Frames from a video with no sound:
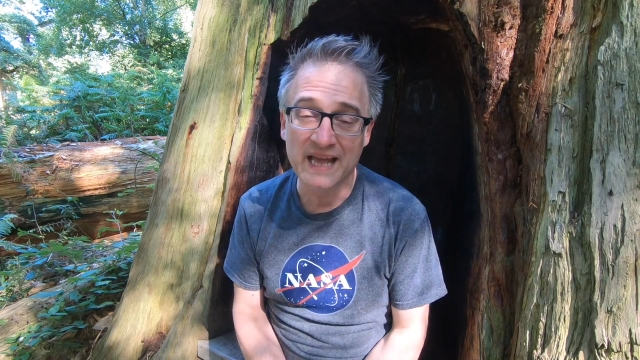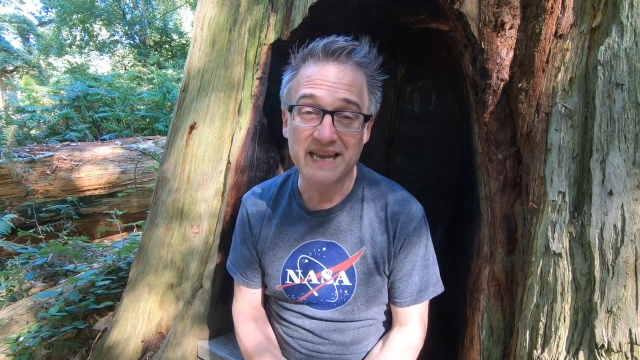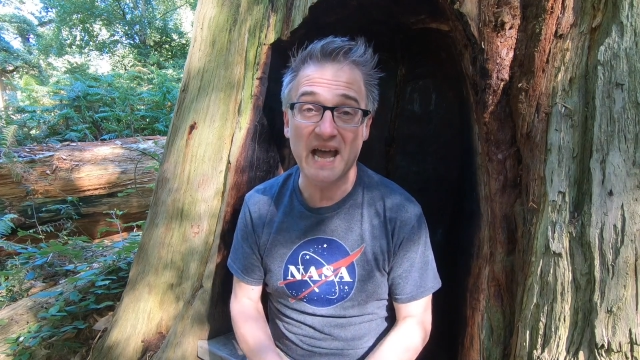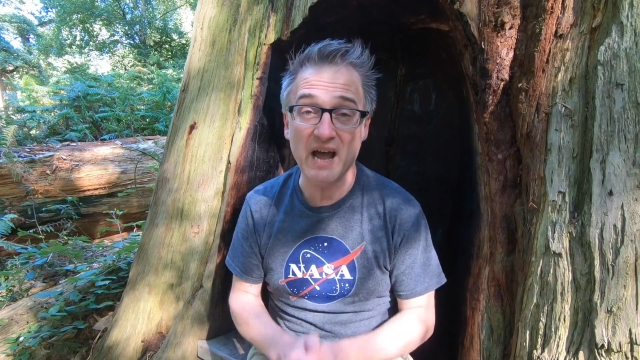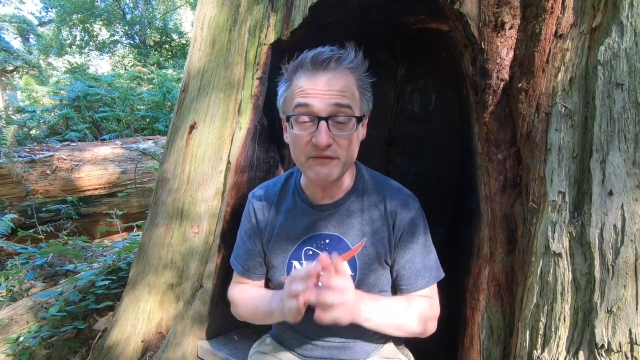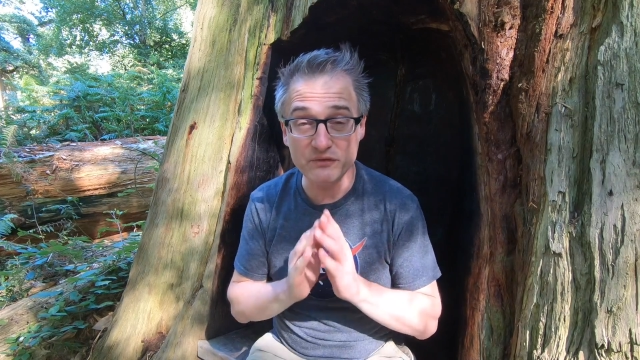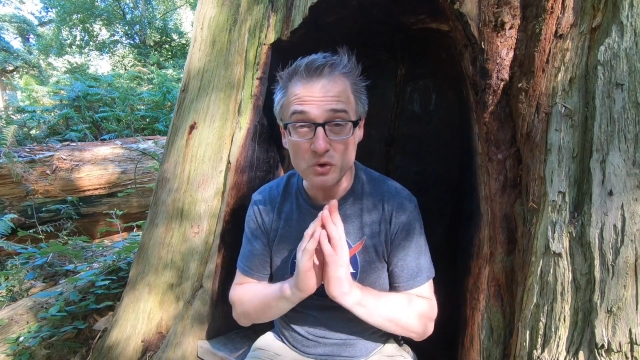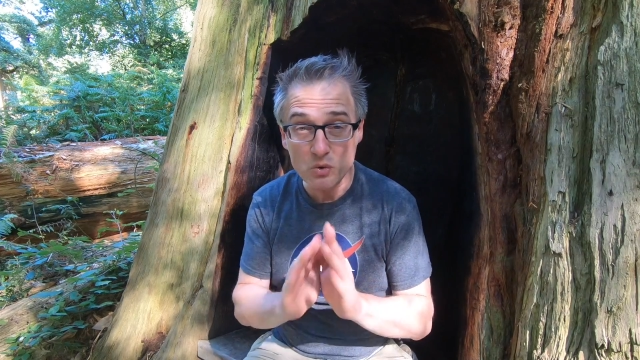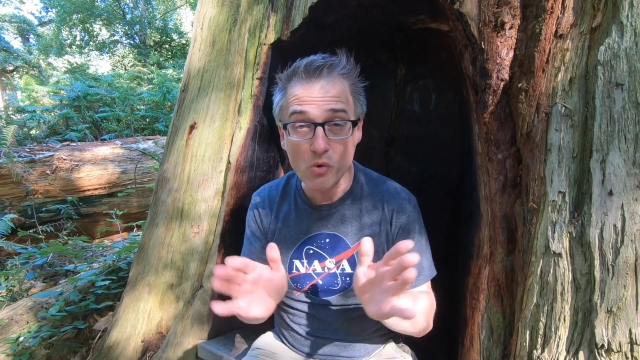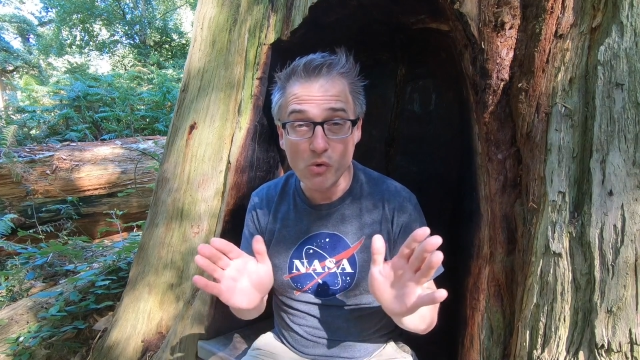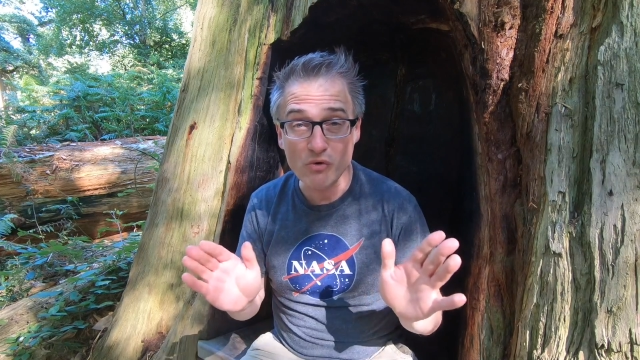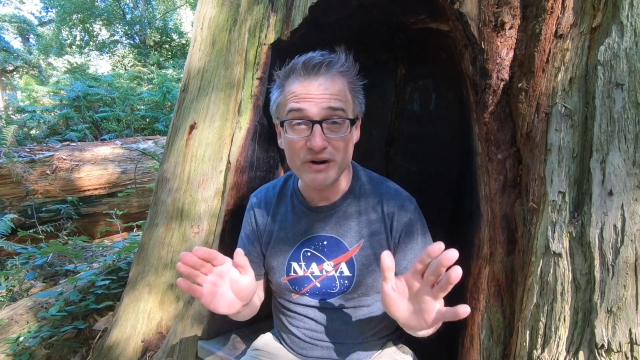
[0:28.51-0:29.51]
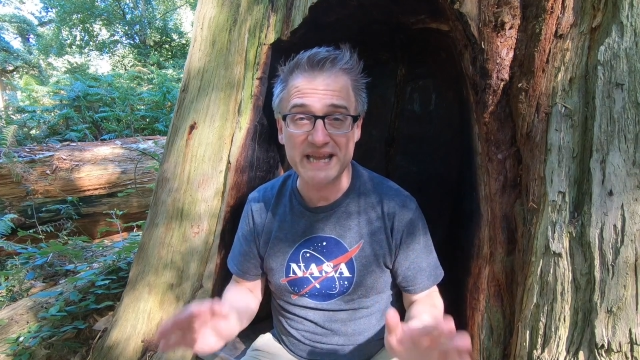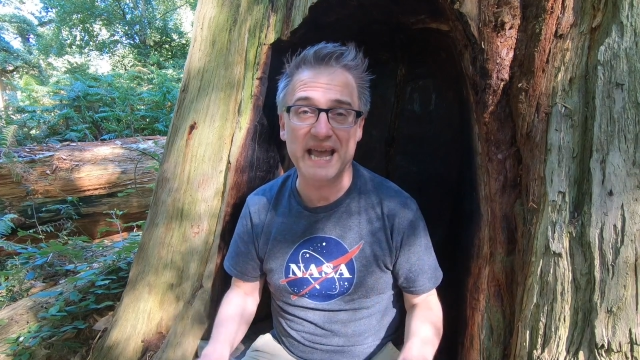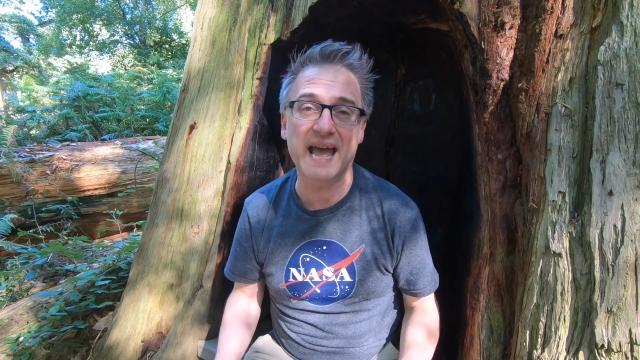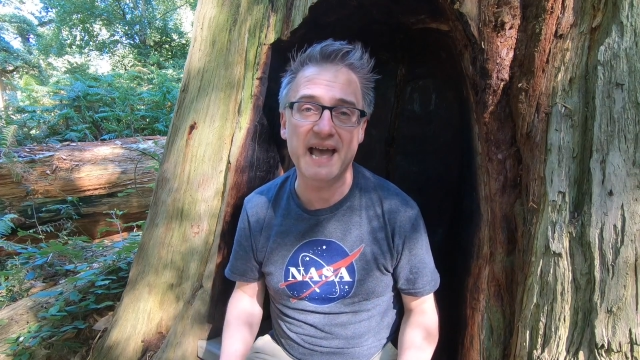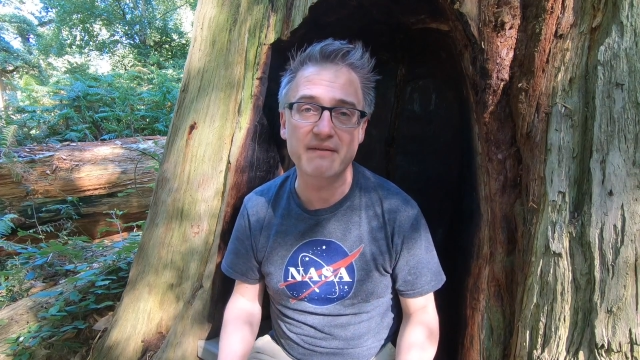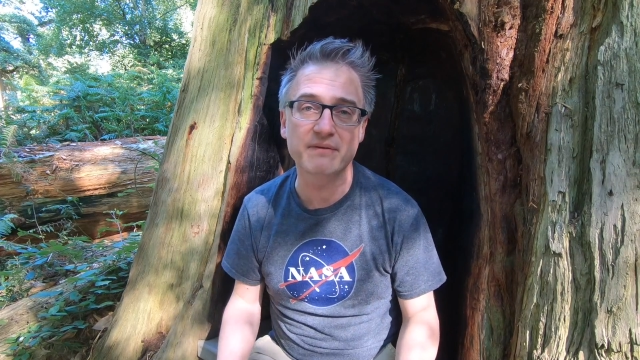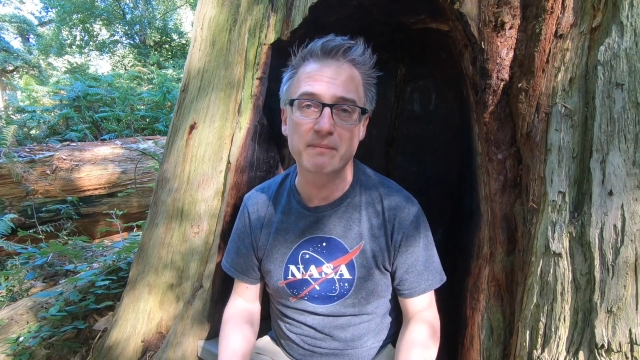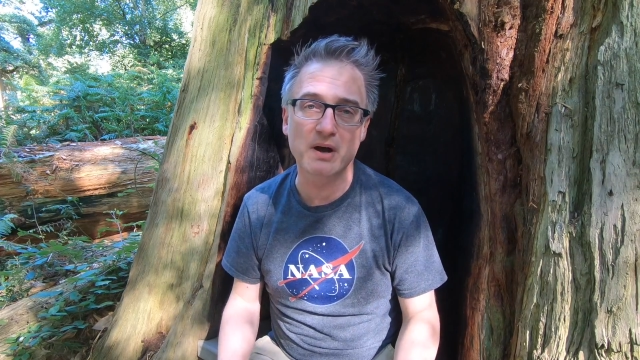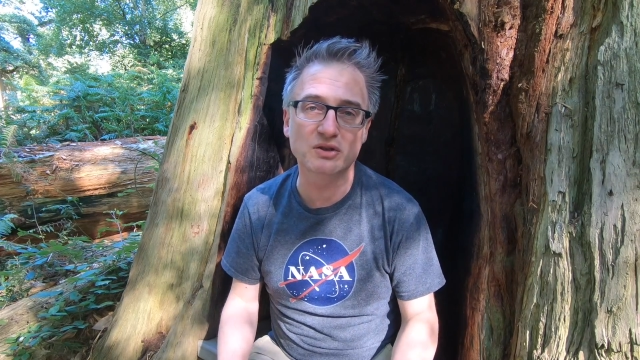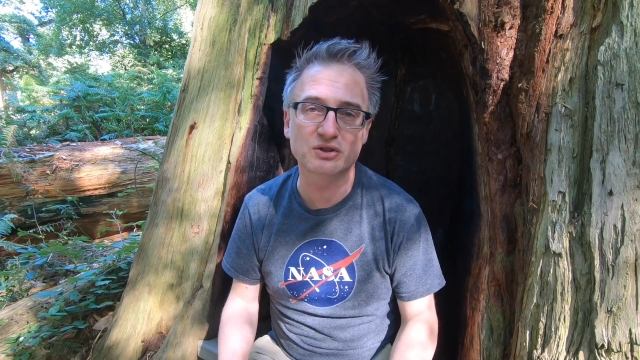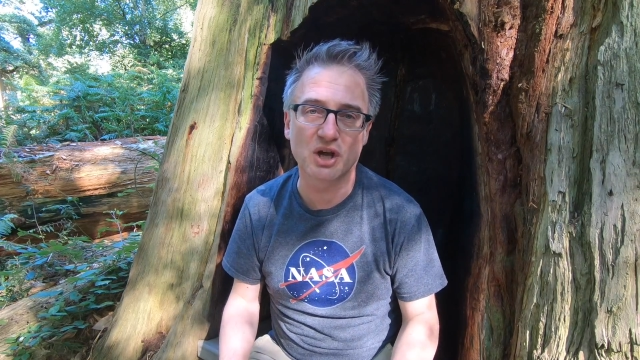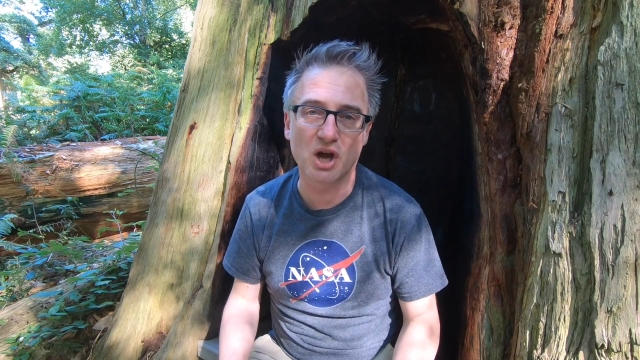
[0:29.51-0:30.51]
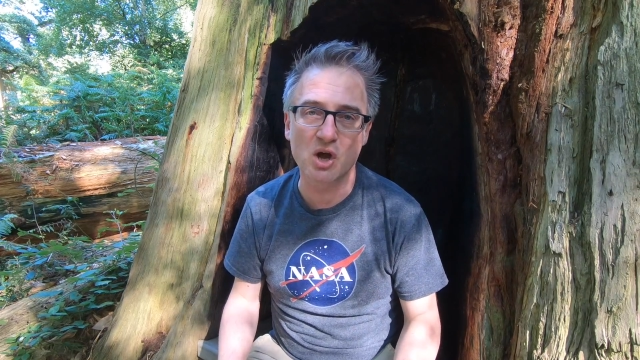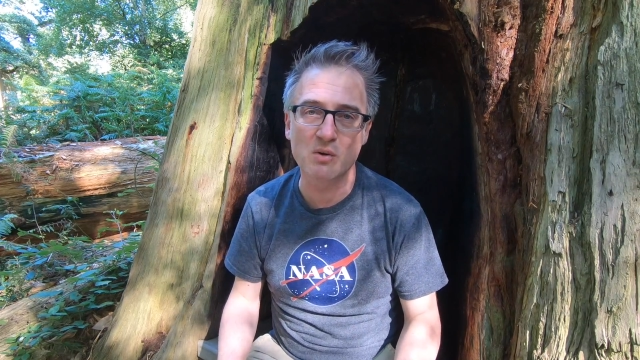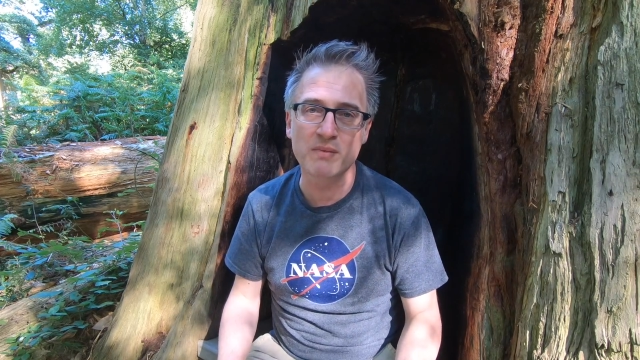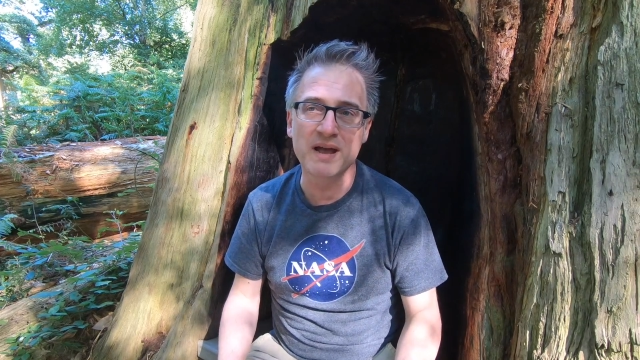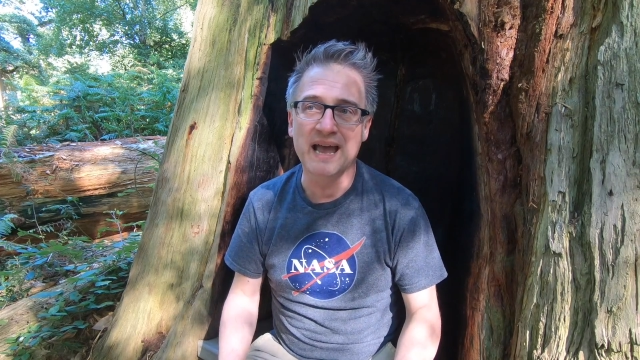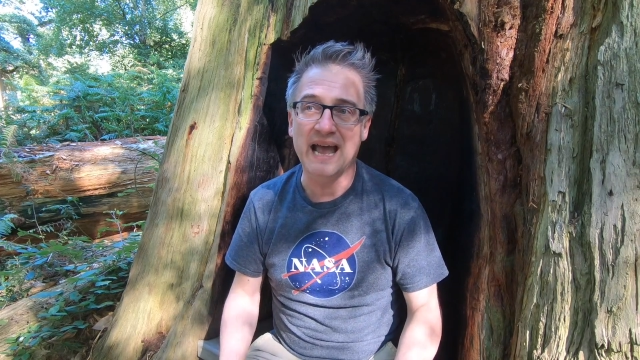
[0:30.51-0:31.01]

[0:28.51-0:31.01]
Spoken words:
Now, if you already have a motorhome